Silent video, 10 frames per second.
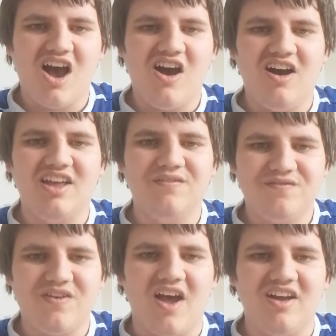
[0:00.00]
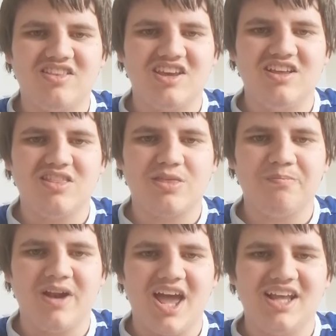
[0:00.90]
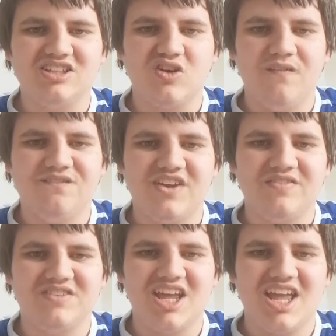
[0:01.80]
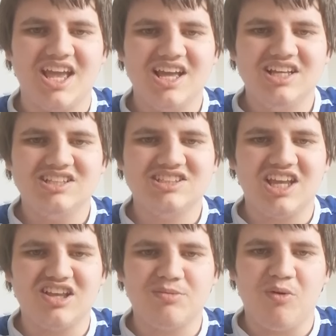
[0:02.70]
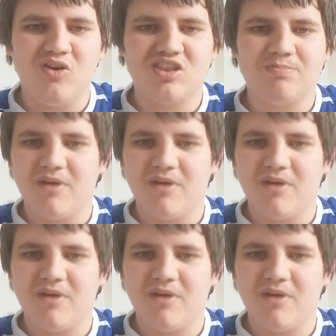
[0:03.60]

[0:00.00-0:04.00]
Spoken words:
are in 13th place on 56 points.